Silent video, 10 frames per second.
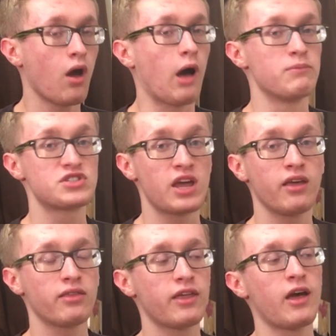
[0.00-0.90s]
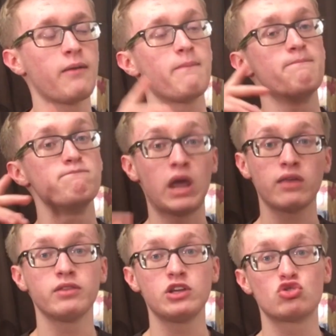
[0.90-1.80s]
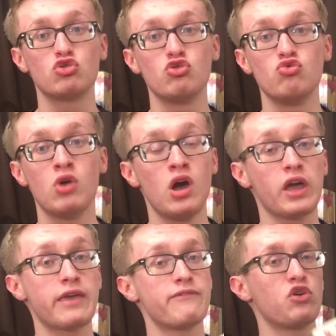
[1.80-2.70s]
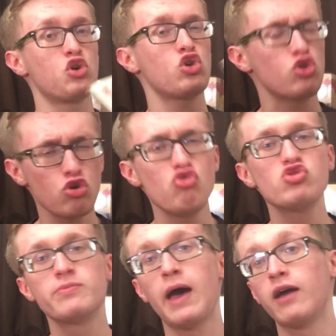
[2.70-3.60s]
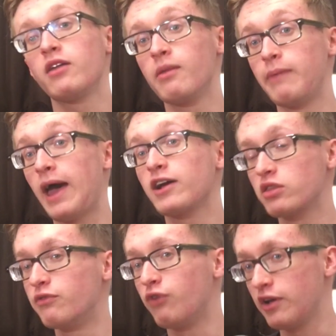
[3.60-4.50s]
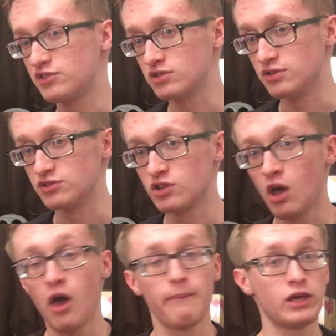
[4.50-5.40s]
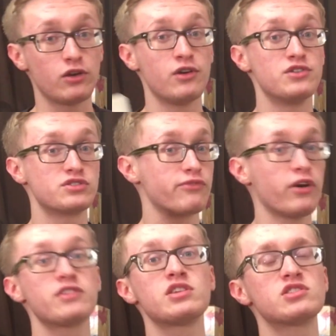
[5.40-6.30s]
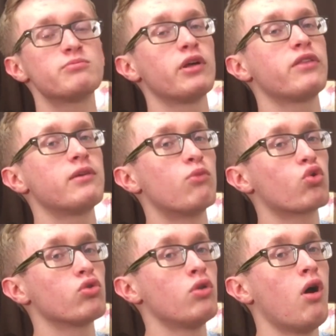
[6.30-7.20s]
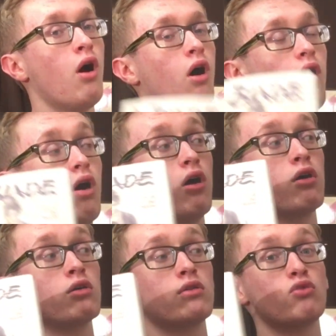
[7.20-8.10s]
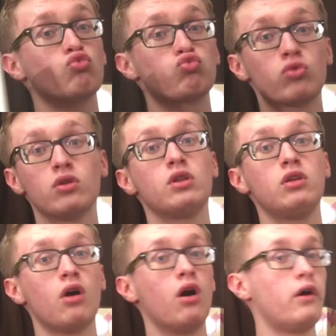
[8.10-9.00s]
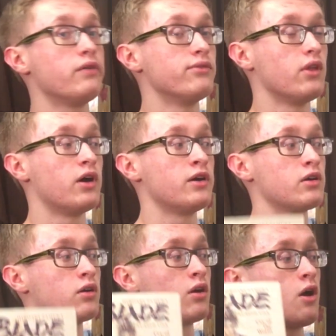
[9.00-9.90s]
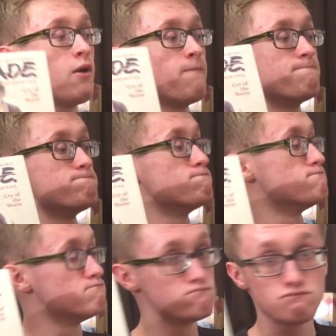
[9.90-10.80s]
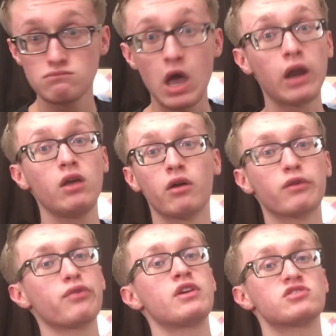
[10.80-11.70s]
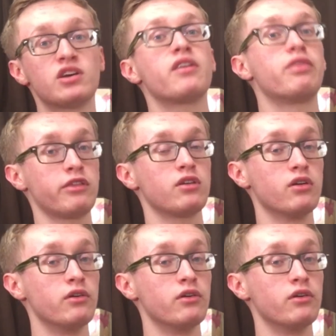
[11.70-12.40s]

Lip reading: I'm saying that mainly to give a huge pat on the back to the fight scenes, because the fight scenes in Blade of the Immortal are really unlike many other things I can think